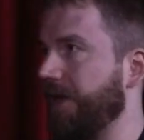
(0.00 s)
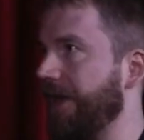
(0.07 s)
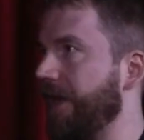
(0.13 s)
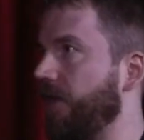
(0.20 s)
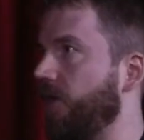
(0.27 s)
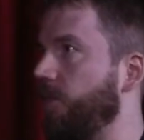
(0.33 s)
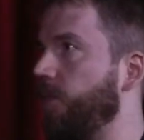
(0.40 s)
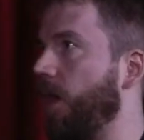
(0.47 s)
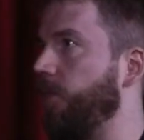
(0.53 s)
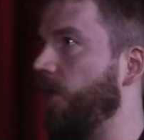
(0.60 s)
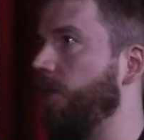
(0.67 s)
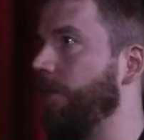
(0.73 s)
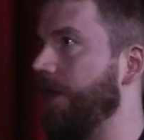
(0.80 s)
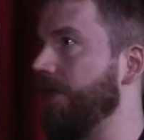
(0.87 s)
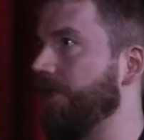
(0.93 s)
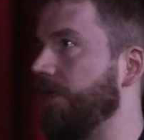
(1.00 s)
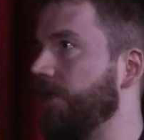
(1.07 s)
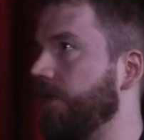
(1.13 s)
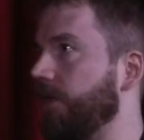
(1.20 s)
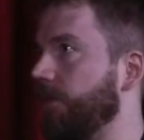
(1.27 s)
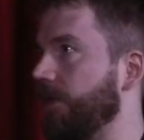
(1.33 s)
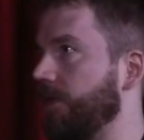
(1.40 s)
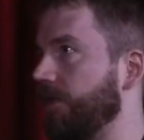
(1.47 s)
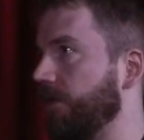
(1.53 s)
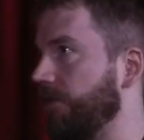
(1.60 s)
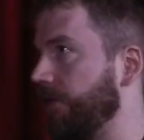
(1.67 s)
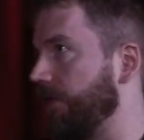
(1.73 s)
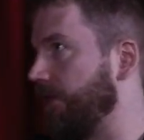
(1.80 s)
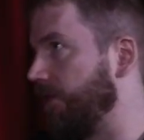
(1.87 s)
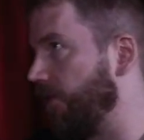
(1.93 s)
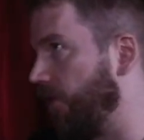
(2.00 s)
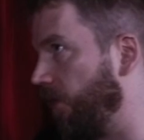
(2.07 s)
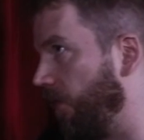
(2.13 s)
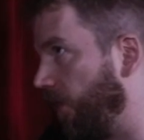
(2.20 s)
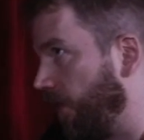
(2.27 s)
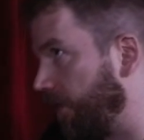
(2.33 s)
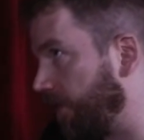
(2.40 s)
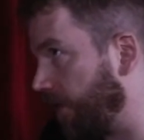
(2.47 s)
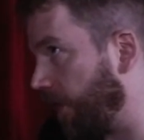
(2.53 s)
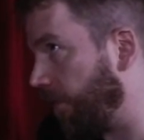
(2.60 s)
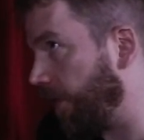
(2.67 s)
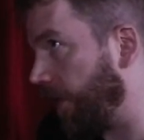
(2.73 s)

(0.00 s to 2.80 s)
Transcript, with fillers: like an air bubble basically, because if it's all